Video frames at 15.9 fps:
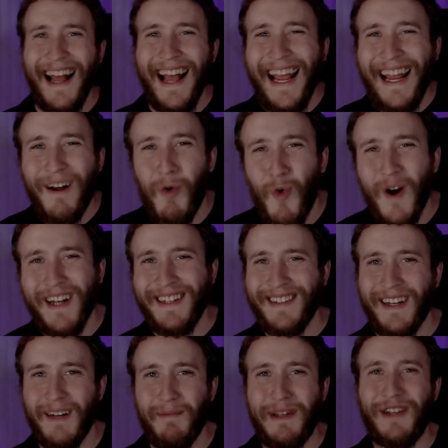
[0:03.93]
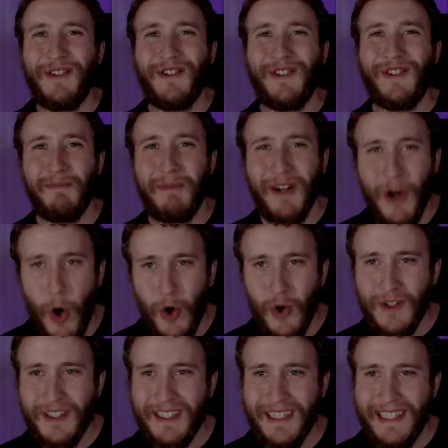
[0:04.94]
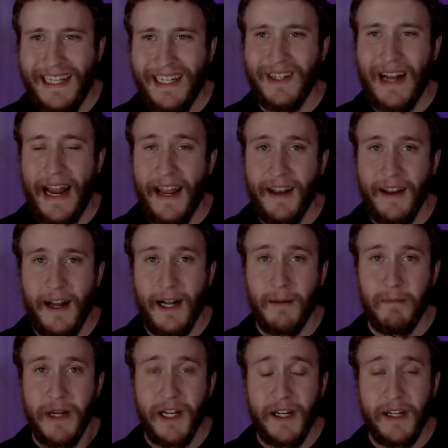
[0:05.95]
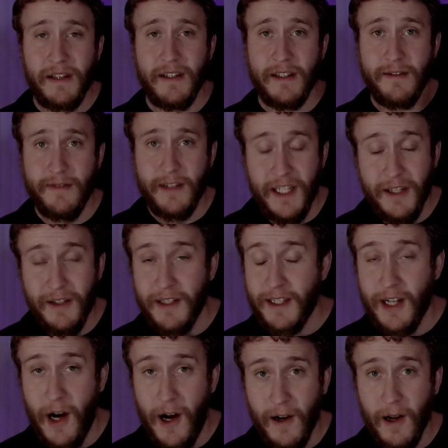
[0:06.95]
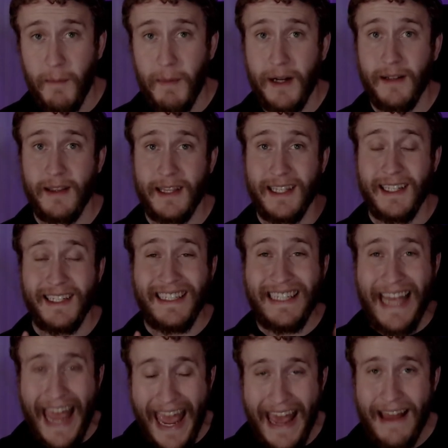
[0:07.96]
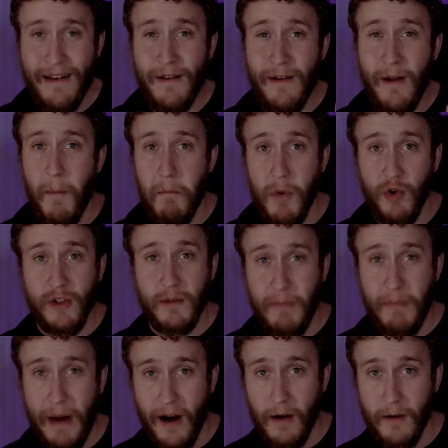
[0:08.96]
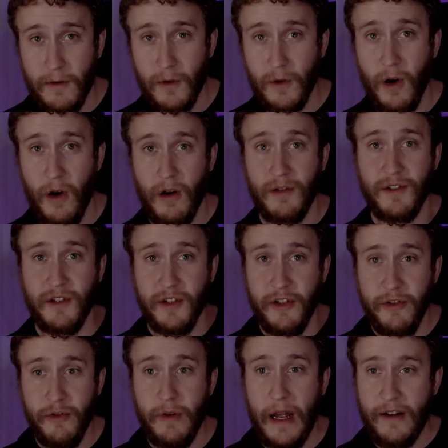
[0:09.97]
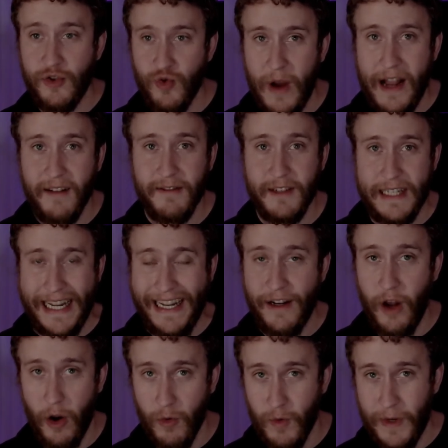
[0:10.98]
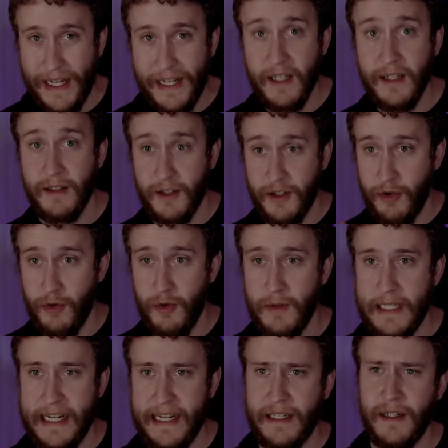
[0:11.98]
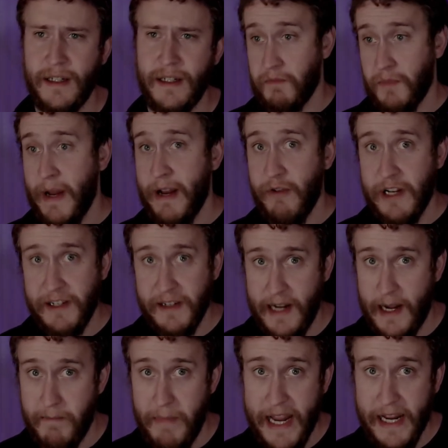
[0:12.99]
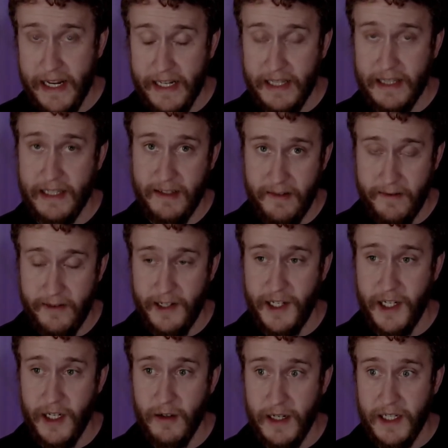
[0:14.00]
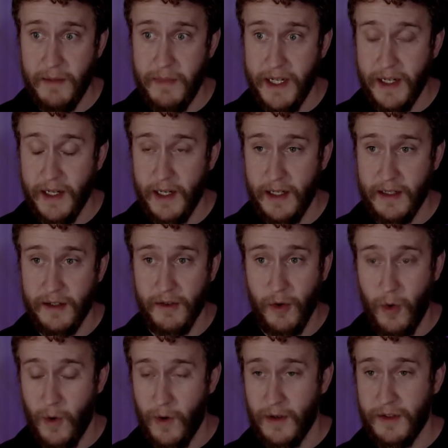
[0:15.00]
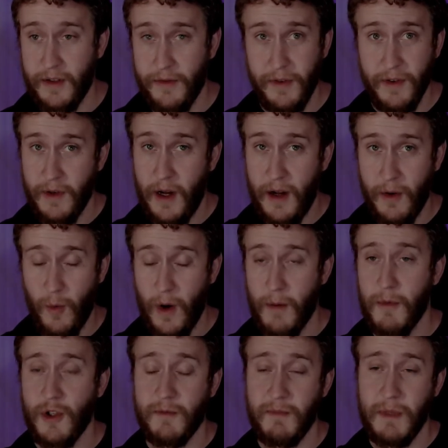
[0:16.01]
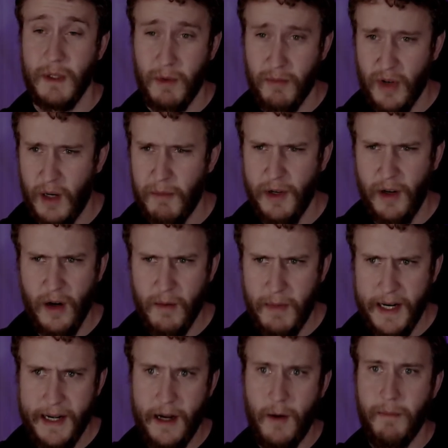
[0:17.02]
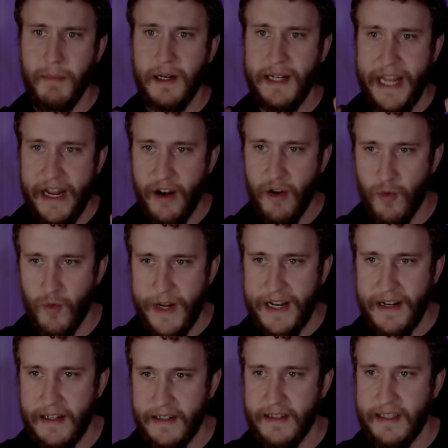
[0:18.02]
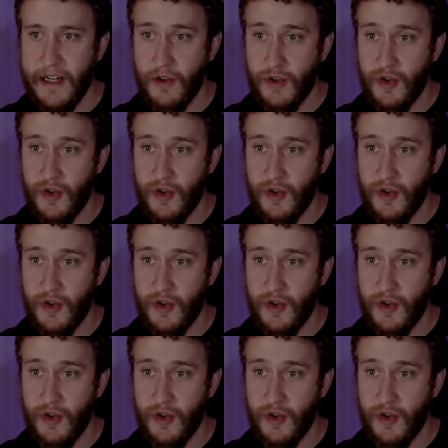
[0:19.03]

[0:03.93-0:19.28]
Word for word: Hey, what is up YouTube? Colst here, and I'm making this video to talk about the ten most powerful cards to draft in Arena today. And the main reason I'm making this video is because, of course, if you're not aware, most people probably are by now, but in Arena they're